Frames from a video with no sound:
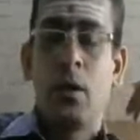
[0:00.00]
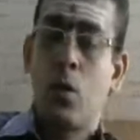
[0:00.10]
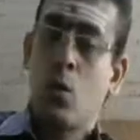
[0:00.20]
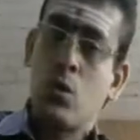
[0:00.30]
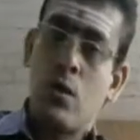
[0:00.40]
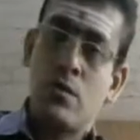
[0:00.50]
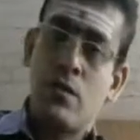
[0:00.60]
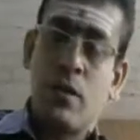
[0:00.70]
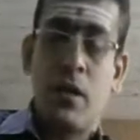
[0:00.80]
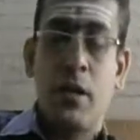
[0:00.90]

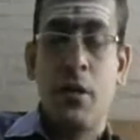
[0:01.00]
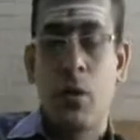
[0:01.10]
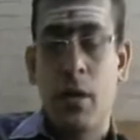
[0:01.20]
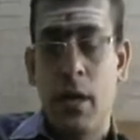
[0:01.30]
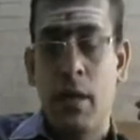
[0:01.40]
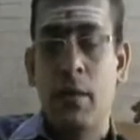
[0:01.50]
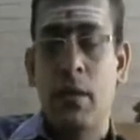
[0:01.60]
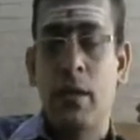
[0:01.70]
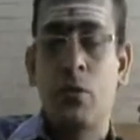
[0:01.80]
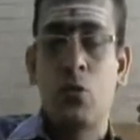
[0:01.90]
2100 into 10,
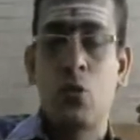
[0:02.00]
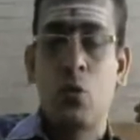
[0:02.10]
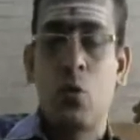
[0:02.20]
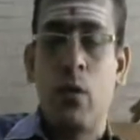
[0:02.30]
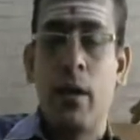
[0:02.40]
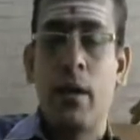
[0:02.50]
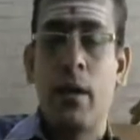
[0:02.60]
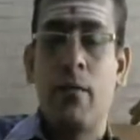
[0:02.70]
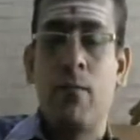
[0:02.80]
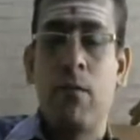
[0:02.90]
that gives you
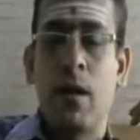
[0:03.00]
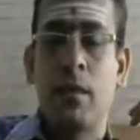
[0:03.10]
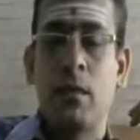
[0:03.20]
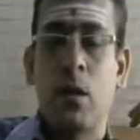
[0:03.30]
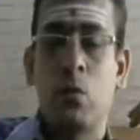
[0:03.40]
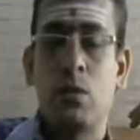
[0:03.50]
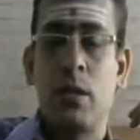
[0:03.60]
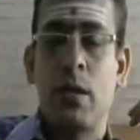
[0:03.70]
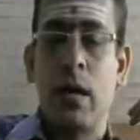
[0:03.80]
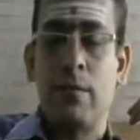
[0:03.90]

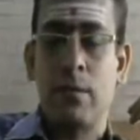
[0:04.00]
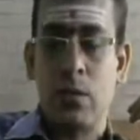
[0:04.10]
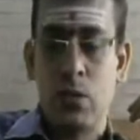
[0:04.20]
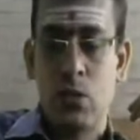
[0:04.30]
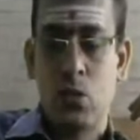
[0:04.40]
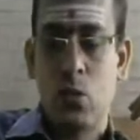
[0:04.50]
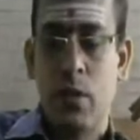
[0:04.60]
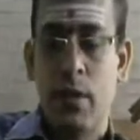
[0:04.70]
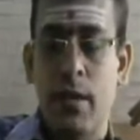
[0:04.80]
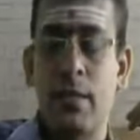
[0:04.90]
21,000 hours. So you
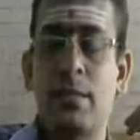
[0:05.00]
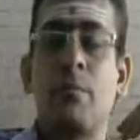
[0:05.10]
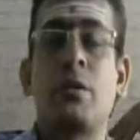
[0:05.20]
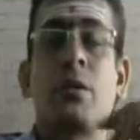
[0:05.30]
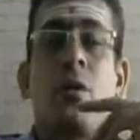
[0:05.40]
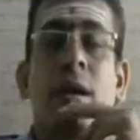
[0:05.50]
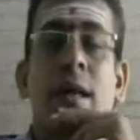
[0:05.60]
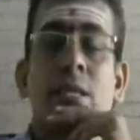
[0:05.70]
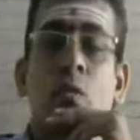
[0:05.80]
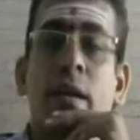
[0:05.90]
are getting something called
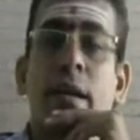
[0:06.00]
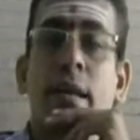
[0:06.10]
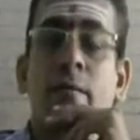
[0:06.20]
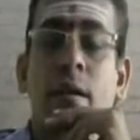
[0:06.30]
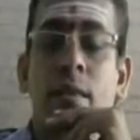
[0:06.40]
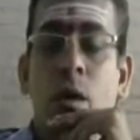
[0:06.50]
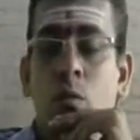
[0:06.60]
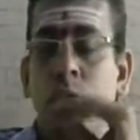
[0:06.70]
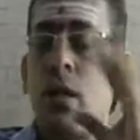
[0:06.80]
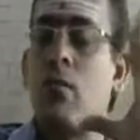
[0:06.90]
as
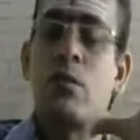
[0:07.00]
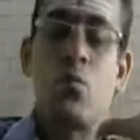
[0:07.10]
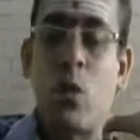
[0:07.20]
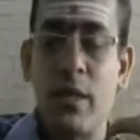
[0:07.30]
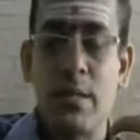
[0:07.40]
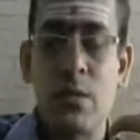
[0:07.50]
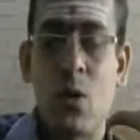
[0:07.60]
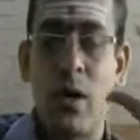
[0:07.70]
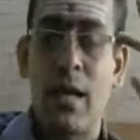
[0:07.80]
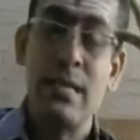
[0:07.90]
21,000 hours. What is this
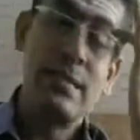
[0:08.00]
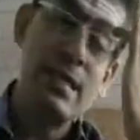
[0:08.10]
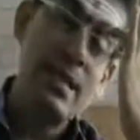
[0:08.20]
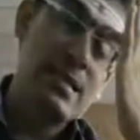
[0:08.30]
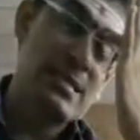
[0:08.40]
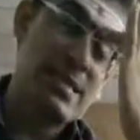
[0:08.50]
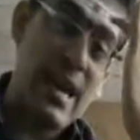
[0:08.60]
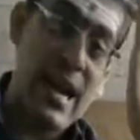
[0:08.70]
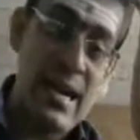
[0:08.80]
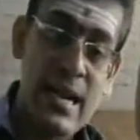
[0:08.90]
called as?
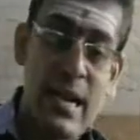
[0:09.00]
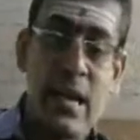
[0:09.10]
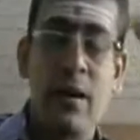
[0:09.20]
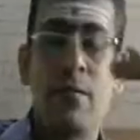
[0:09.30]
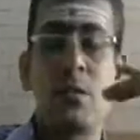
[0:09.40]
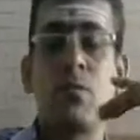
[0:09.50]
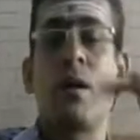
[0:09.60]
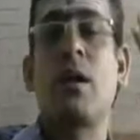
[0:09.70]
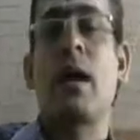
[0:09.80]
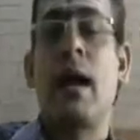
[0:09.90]
Standard hours
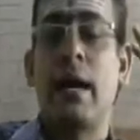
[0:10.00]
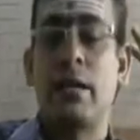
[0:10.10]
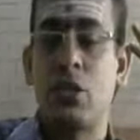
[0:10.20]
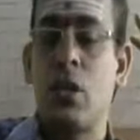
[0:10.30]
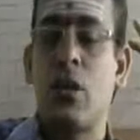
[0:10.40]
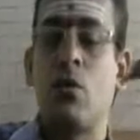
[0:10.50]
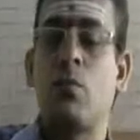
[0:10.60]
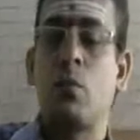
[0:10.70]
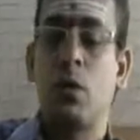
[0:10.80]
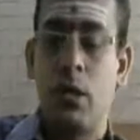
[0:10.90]
for actual
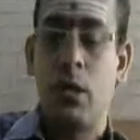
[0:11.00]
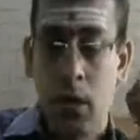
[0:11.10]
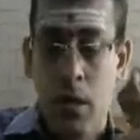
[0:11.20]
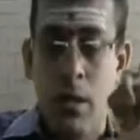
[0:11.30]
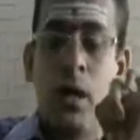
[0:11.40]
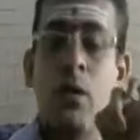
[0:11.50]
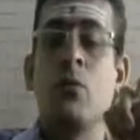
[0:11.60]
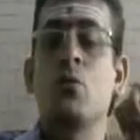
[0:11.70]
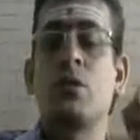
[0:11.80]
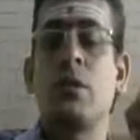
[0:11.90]
output. Now
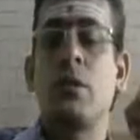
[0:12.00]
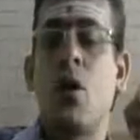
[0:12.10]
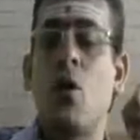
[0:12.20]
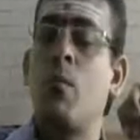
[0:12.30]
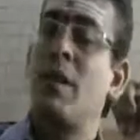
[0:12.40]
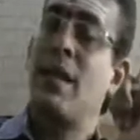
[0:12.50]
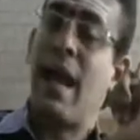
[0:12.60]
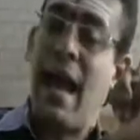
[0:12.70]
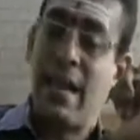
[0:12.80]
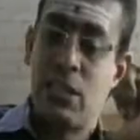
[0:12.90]
you see how many
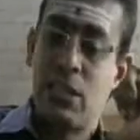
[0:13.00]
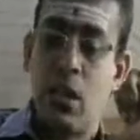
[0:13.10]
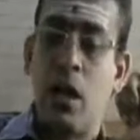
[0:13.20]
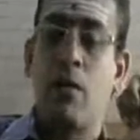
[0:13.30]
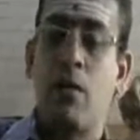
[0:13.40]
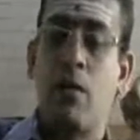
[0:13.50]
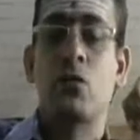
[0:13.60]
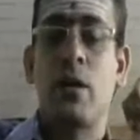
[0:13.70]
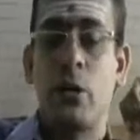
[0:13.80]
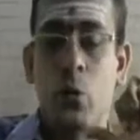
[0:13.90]
actual hours
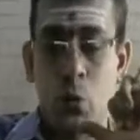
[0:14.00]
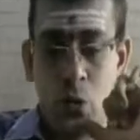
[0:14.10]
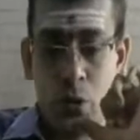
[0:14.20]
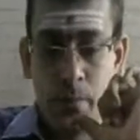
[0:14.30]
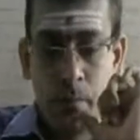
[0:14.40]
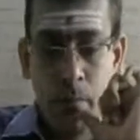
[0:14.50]
you had used.